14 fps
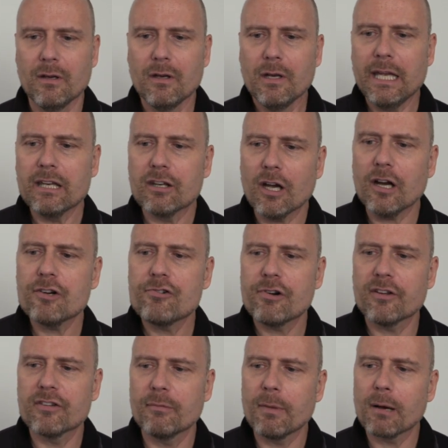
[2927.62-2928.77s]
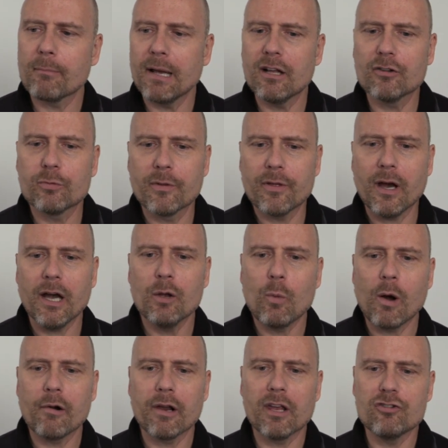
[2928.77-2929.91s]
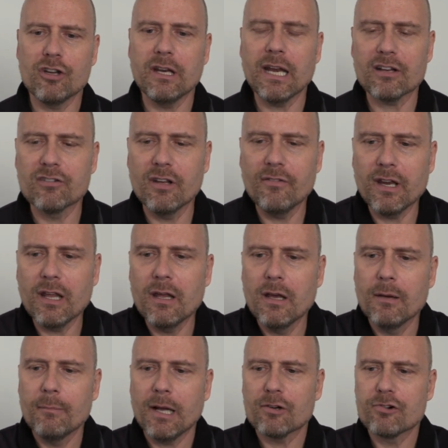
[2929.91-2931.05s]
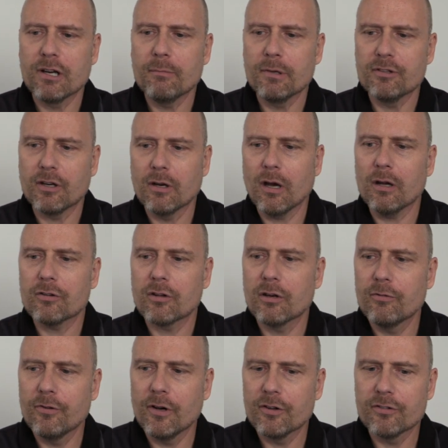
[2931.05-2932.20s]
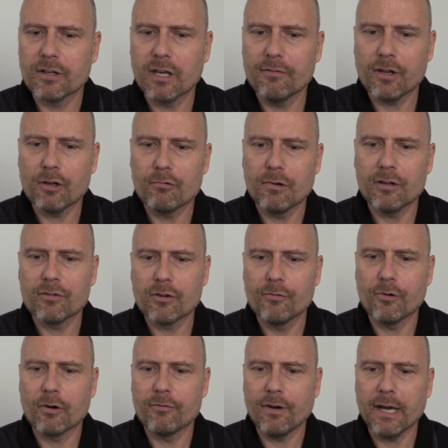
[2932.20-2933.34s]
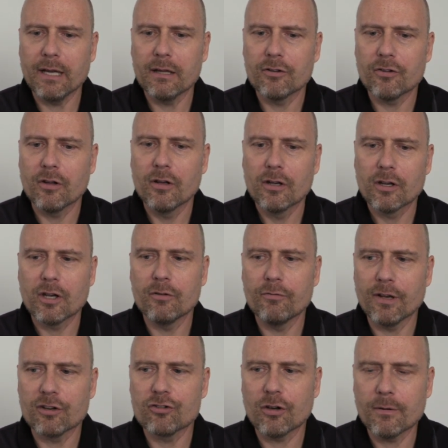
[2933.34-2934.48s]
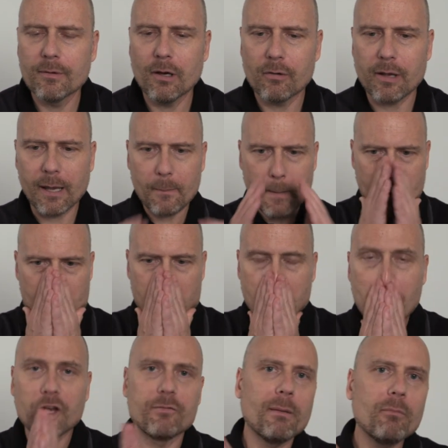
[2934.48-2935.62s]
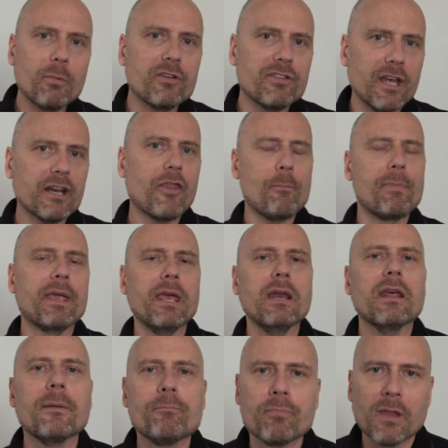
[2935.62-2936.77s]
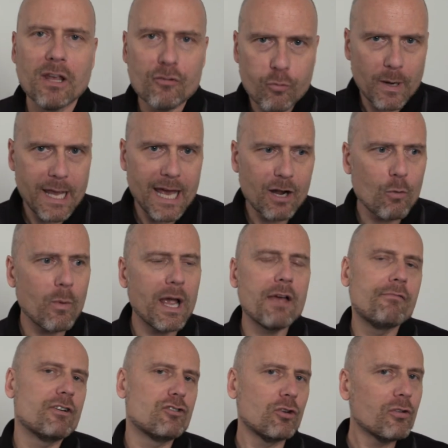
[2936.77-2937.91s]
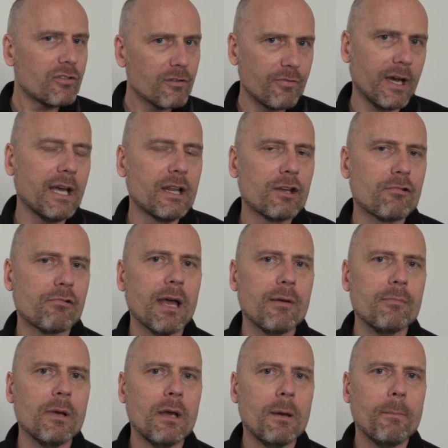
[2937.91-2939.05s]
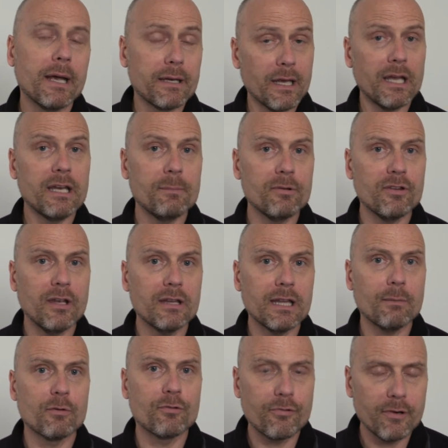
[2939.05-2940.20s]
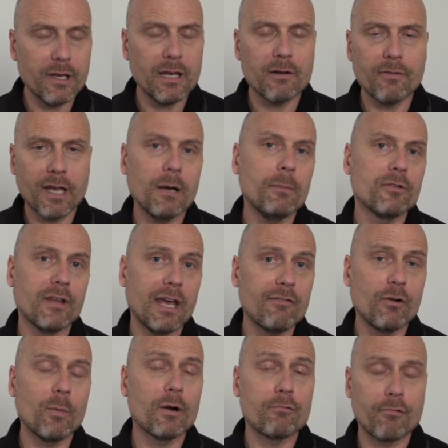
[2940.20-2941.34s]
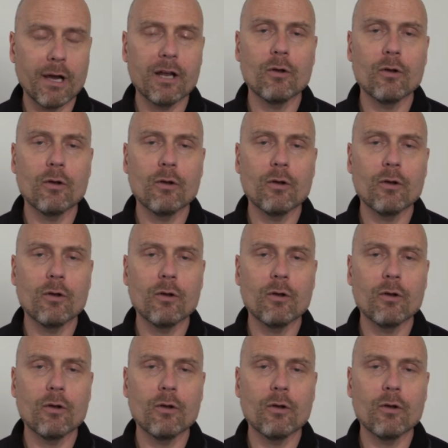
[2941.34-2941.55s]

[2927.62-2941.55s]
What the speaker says: In contrast, among males with high warrior gene activity, maltreatment did not confer significant risk for violent conviction. Okay. Do you remember we said at the beginning, if we had a way of reducing violent crime by 90% that was free and available to everyone right